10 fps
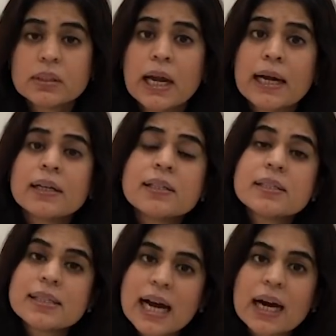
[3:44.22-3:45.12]
And it
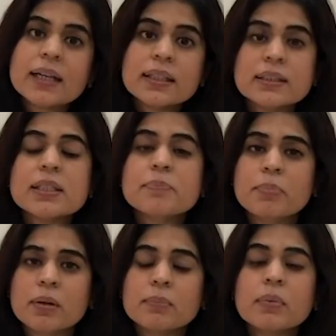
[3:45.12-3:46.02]
is that healthy
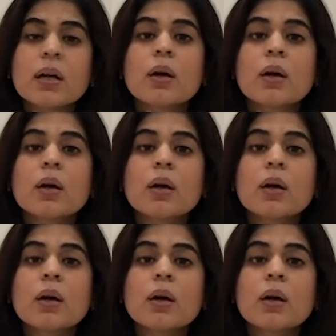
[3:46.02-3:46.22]
sperm